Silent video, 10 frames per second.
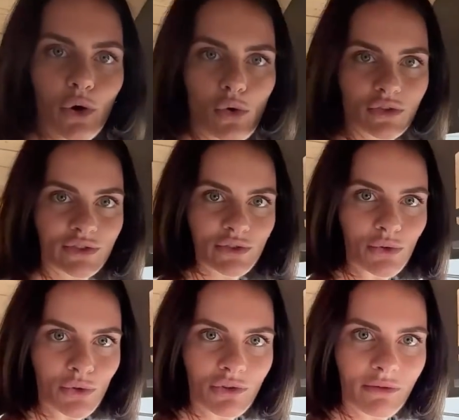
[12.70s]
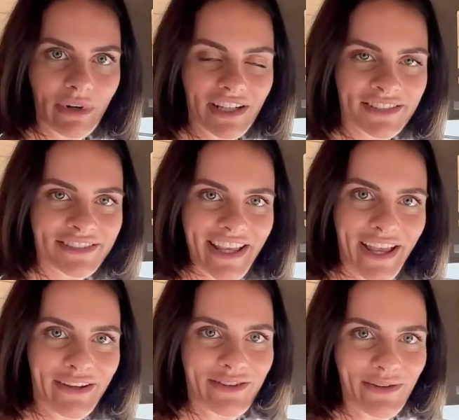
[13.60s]
old school bus
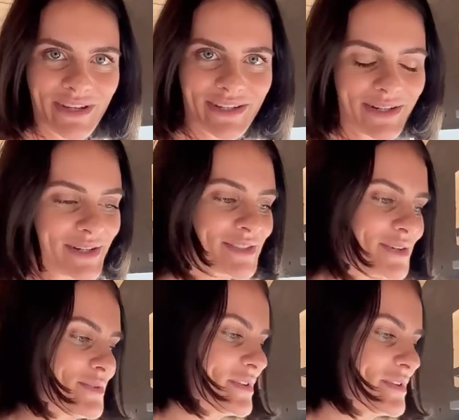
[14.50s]
handle here, so